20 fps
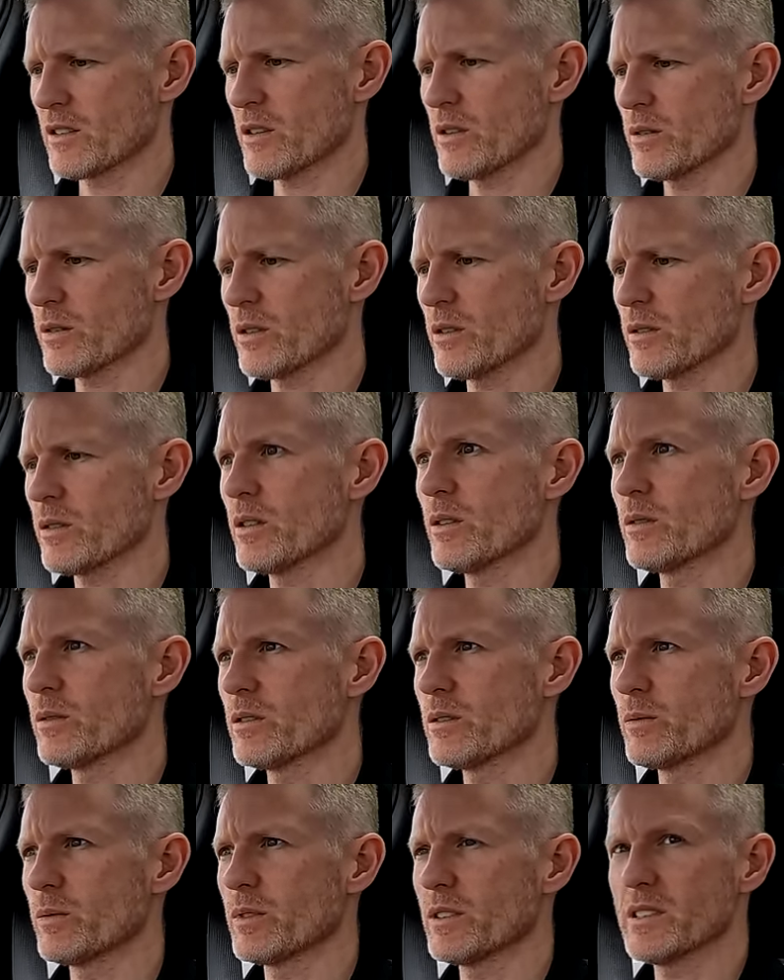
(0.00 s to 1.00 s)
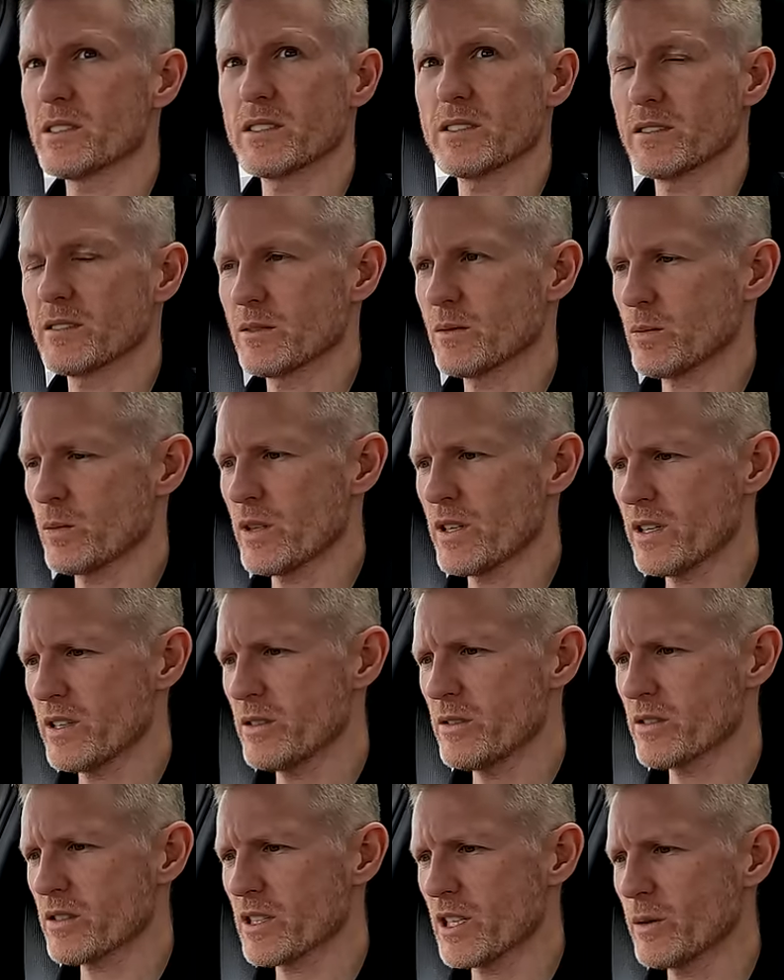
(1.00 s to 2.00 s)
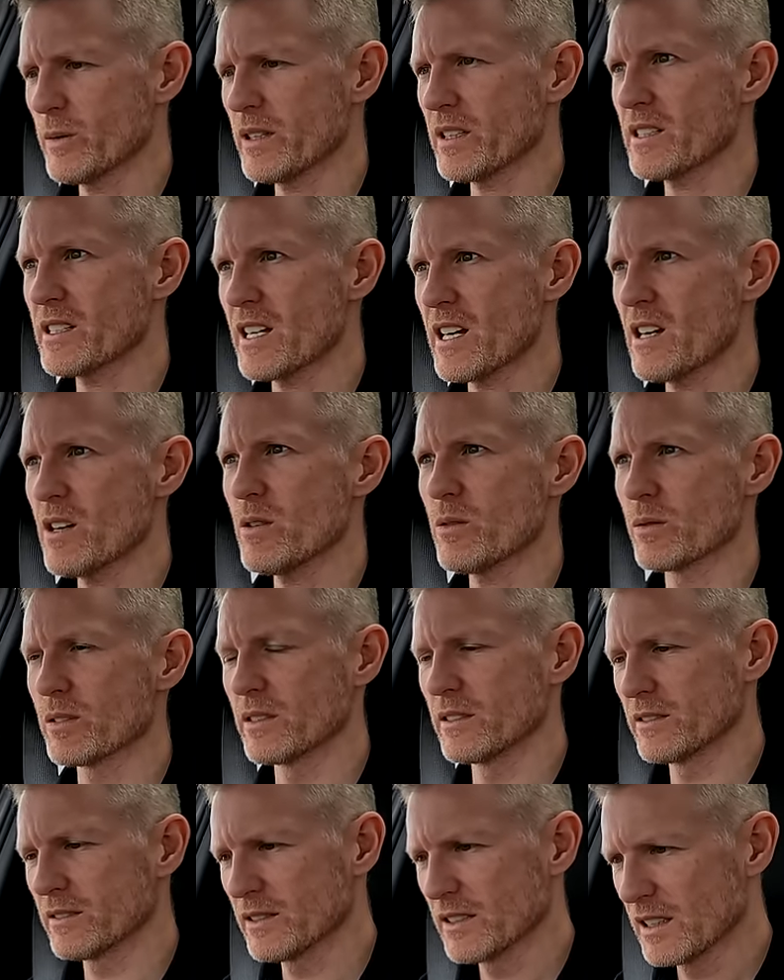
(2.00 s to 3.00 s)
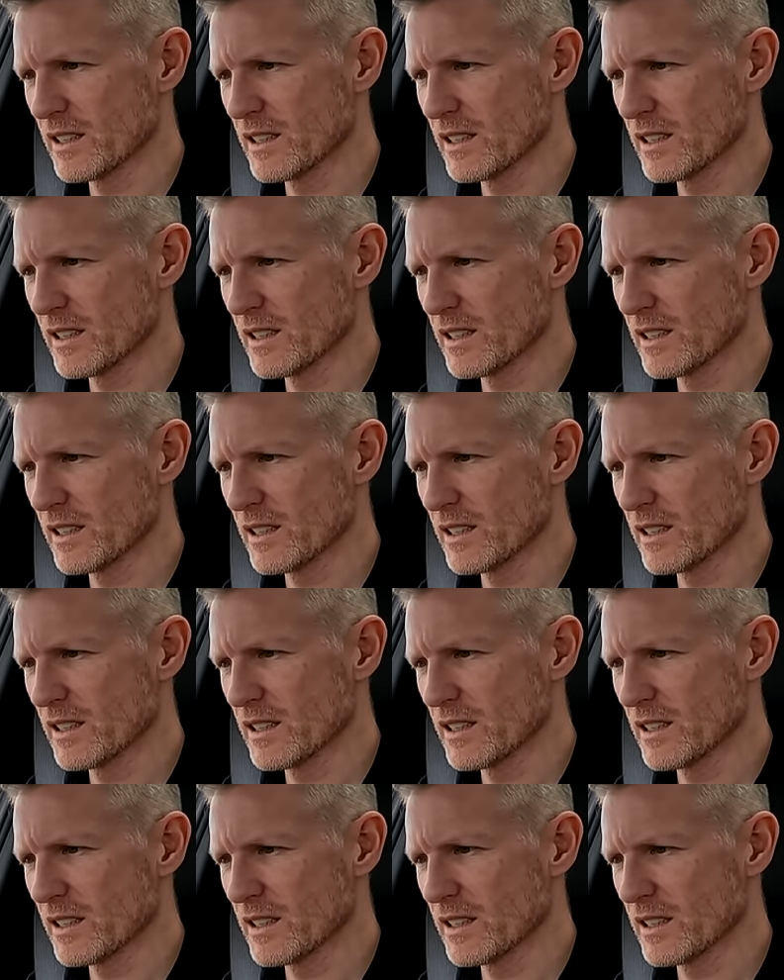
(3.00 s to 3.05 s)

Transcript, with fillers: Go, go, go. Why are you slowing down?